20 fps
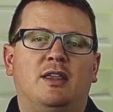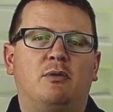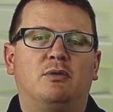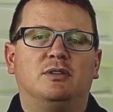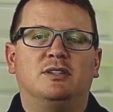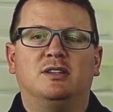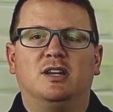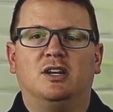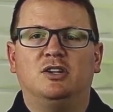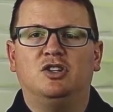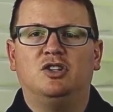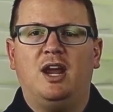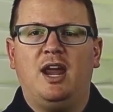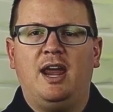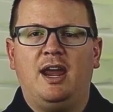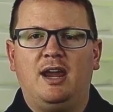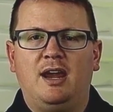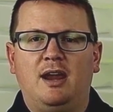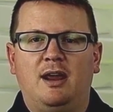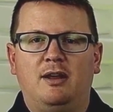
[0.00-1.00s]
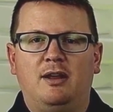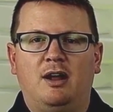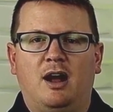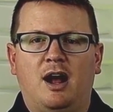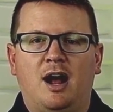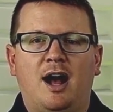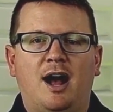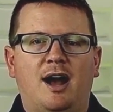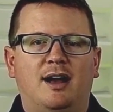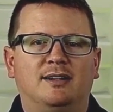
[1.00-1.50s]
That was such a
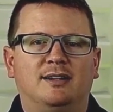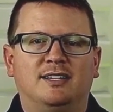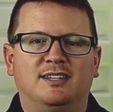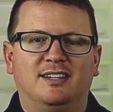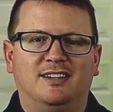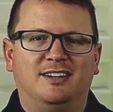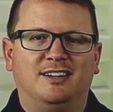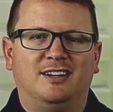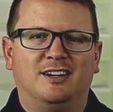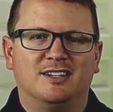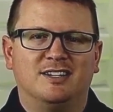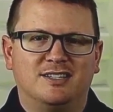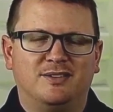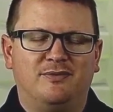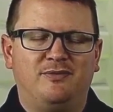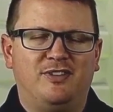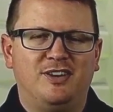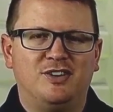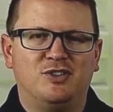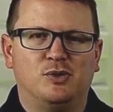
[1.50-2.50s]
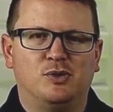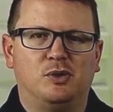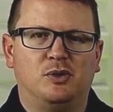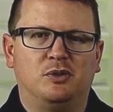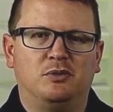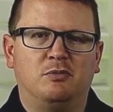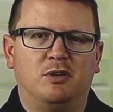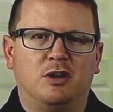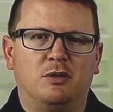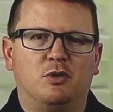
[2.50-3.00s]
hot custom
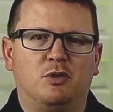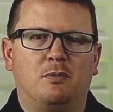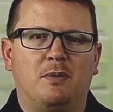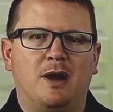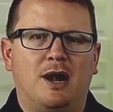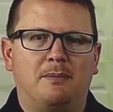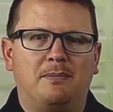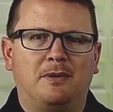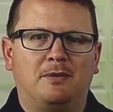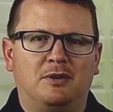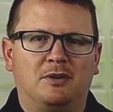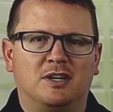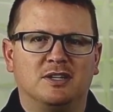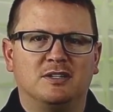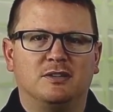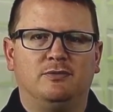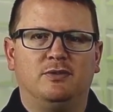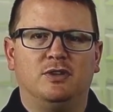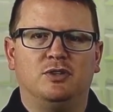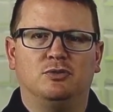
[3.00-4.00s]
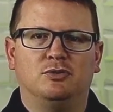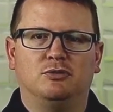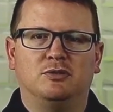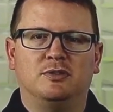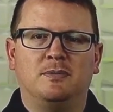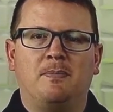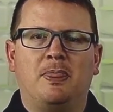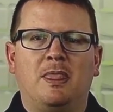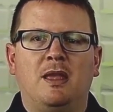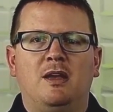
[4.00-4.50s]
visual, one of the more popular custom
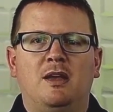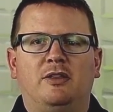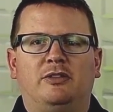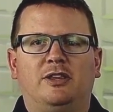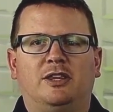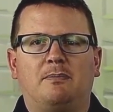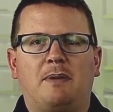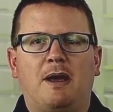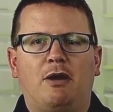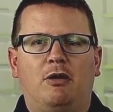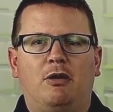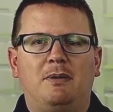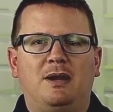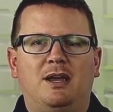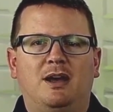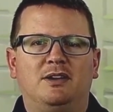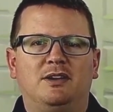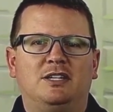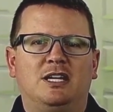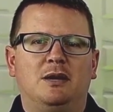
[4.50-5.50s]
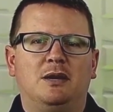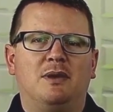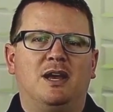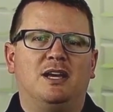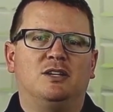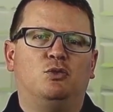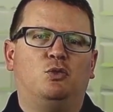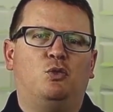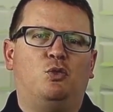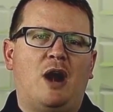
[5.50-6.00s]
visuals, that the Power BI
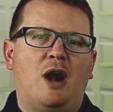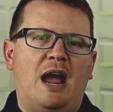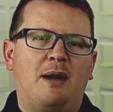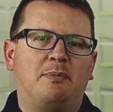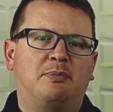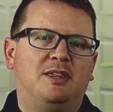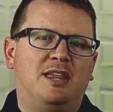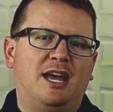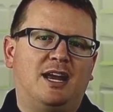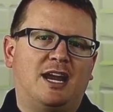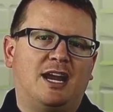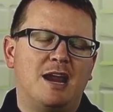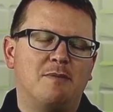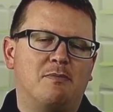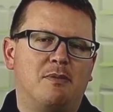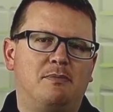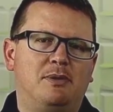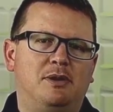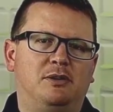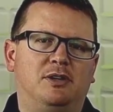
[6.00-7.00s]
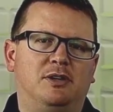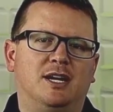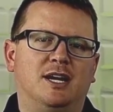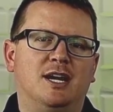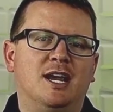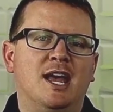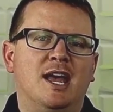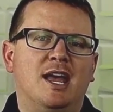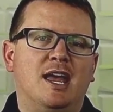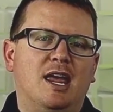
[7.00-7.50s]
team has wrapped that
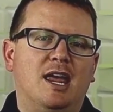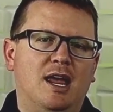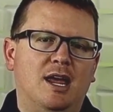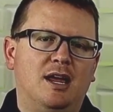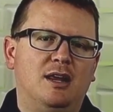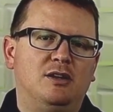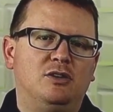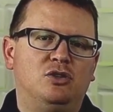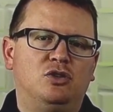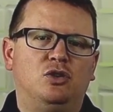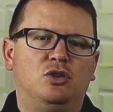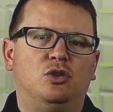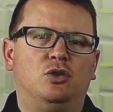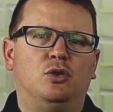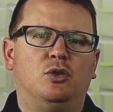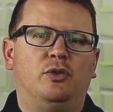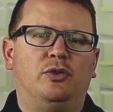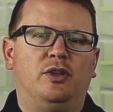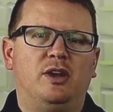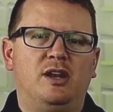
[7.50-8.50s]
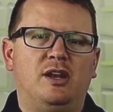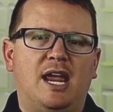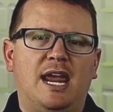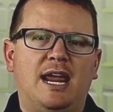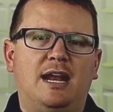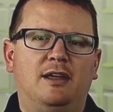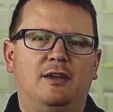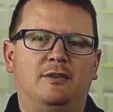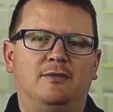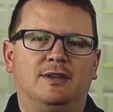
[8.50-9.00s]
capability into the
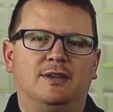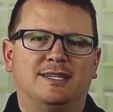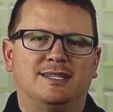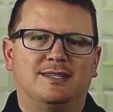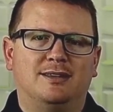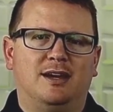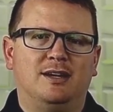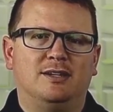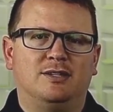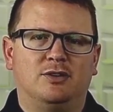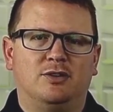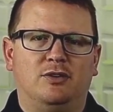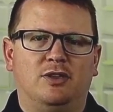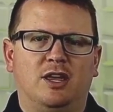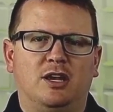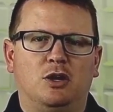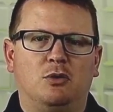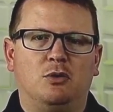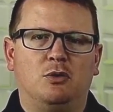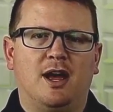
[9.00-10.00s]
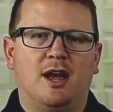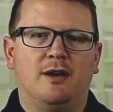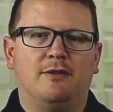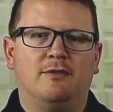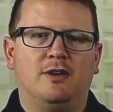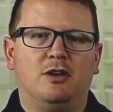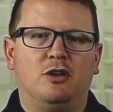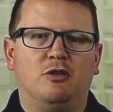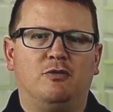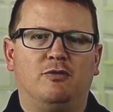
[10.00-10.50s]
native slicer that you
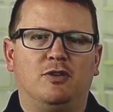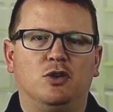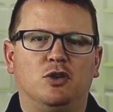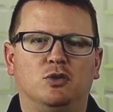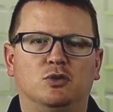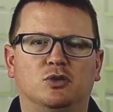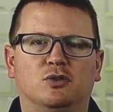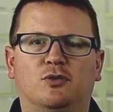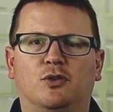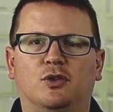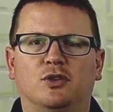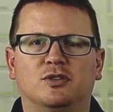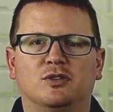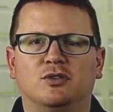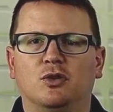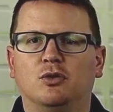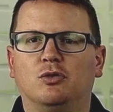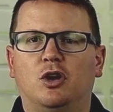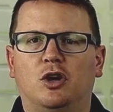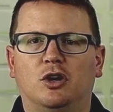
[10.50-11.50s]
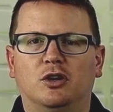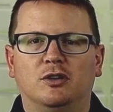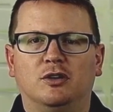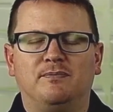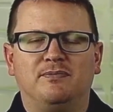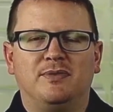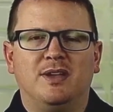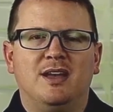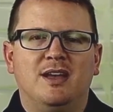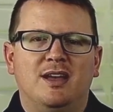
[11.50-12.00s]
have and you've used for so
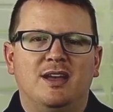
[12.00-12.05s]
long.